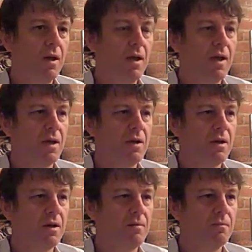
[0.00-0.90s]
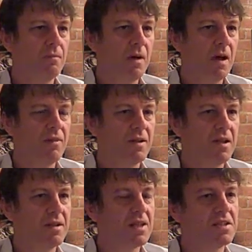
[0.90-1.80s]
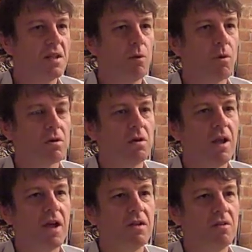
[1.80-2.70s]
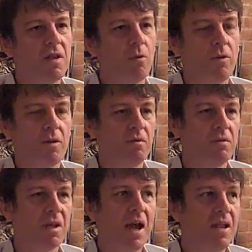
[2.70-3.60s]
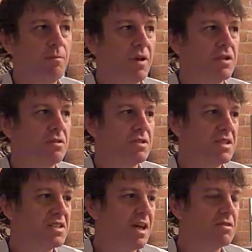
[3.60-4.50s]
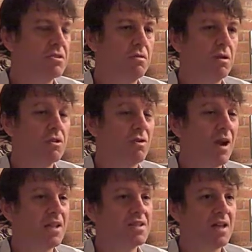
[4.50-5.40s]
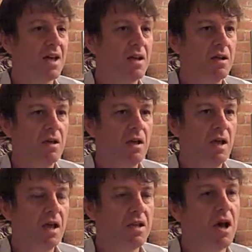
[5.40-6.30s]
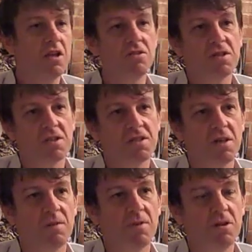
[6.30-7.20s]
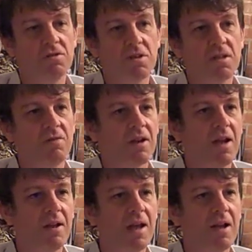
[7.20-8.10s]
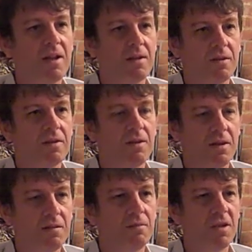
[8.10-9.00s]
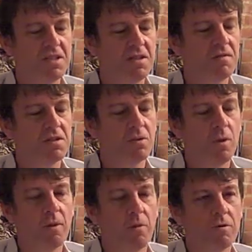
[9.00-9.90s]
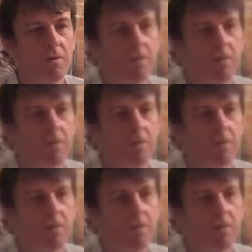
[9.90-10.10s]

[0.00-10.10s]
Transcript: And I think that takes a lot of work to learn how to do that, whether you're lighting pictures inside studios or outside and not using the sun, but using a different kind of lighting that makes a difference in the way the portrait